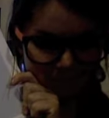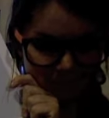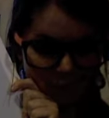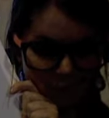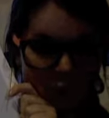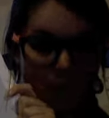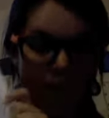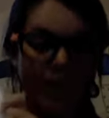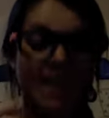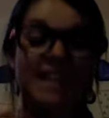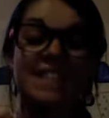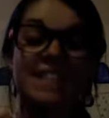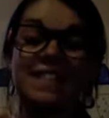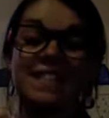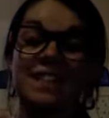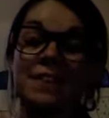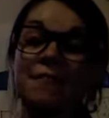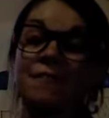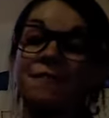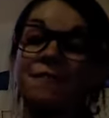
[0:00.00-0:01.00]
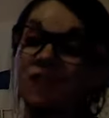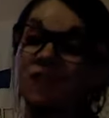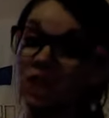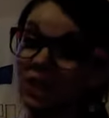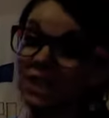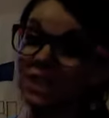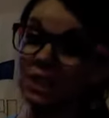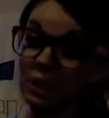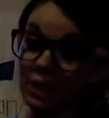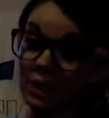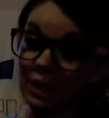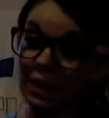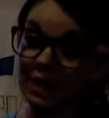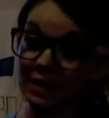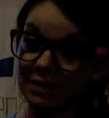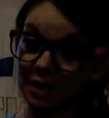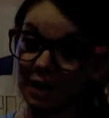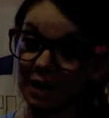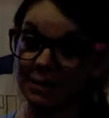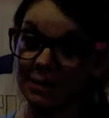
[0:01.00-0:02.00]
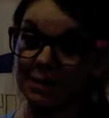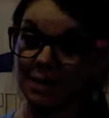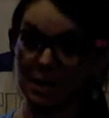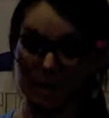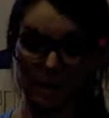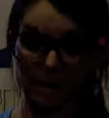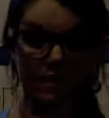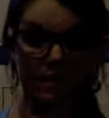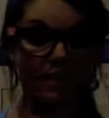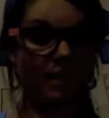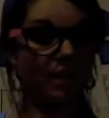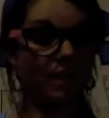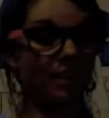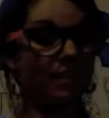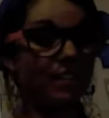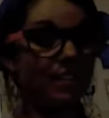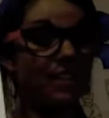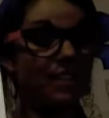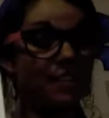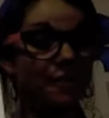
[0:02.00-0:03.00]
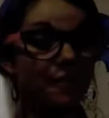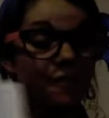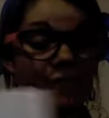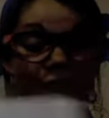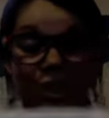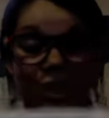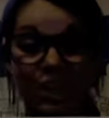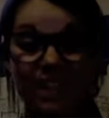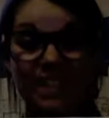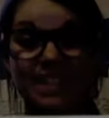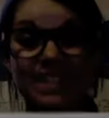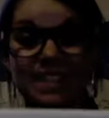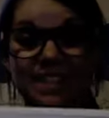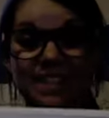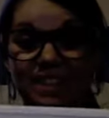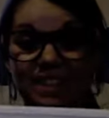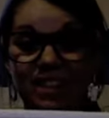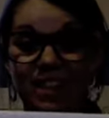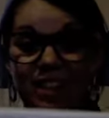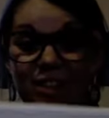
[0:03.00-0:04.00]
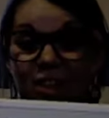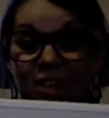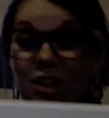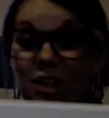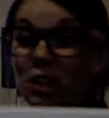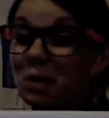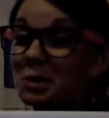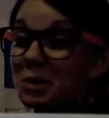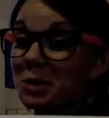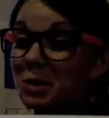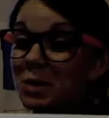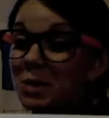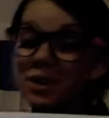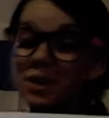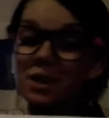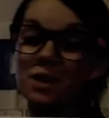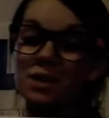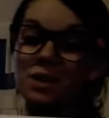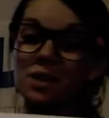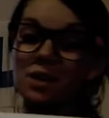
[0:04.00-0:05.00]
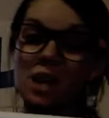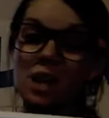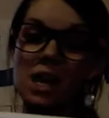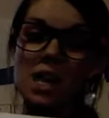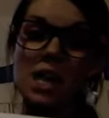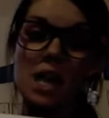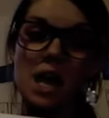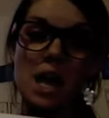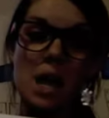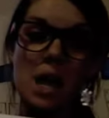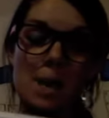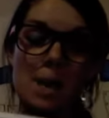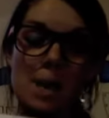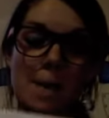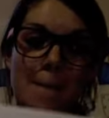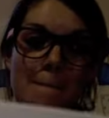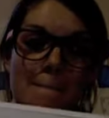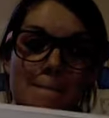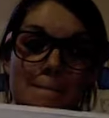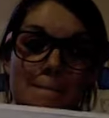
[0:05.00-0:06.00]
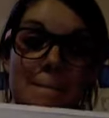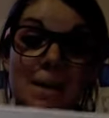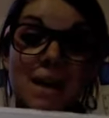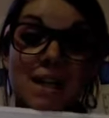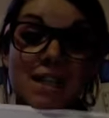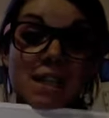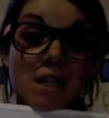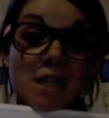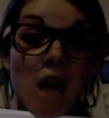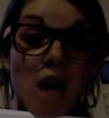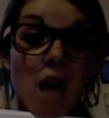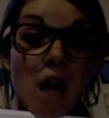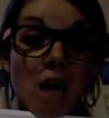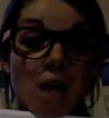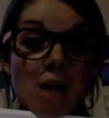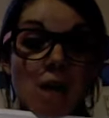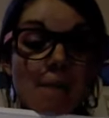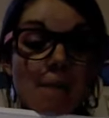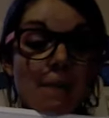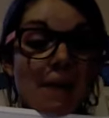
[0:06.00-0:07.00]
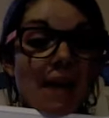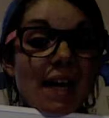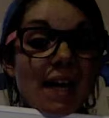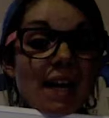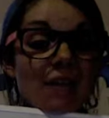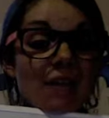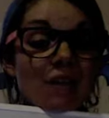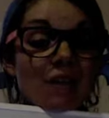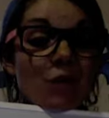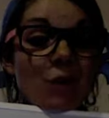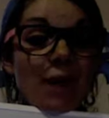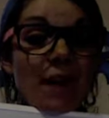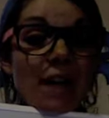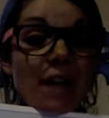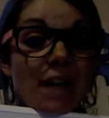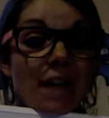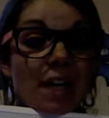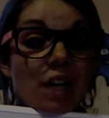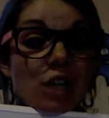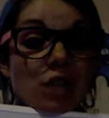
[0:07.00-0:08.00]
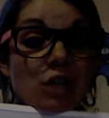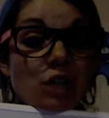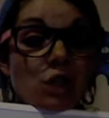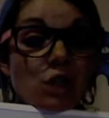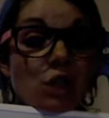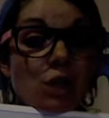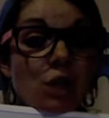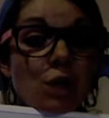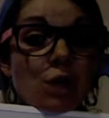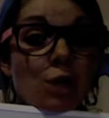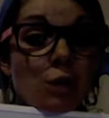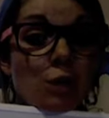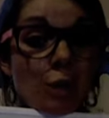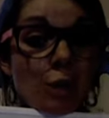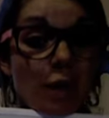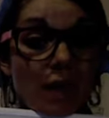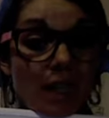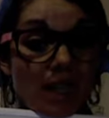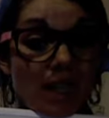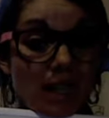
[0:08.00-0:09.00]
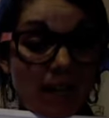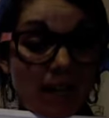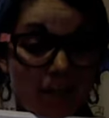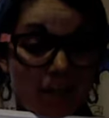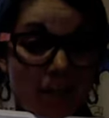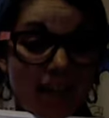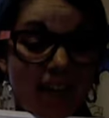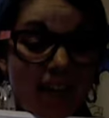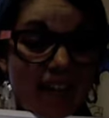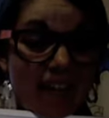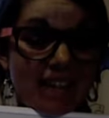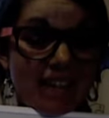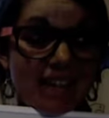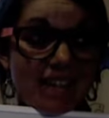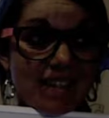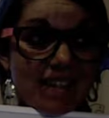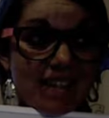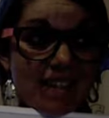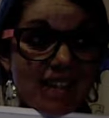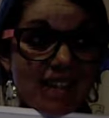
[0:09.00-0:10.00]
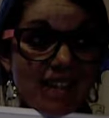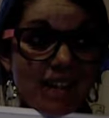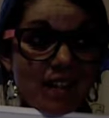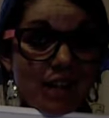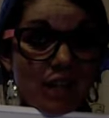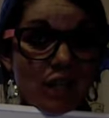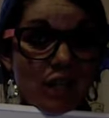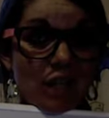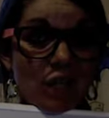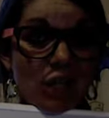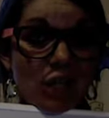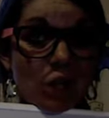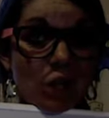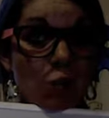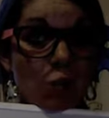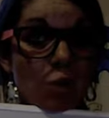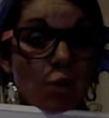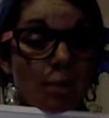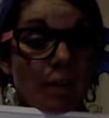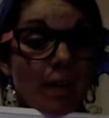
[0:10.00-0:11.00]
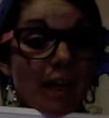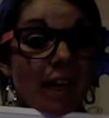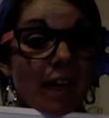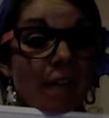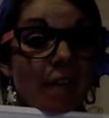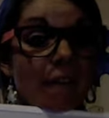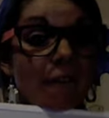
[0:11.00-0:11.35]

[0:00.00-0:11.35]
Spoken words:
Oh yeah, it is the fullest looking of the limicons. It looks the fullest, like close to a circle, but it's not. But if you had 2 cupcakes, you would be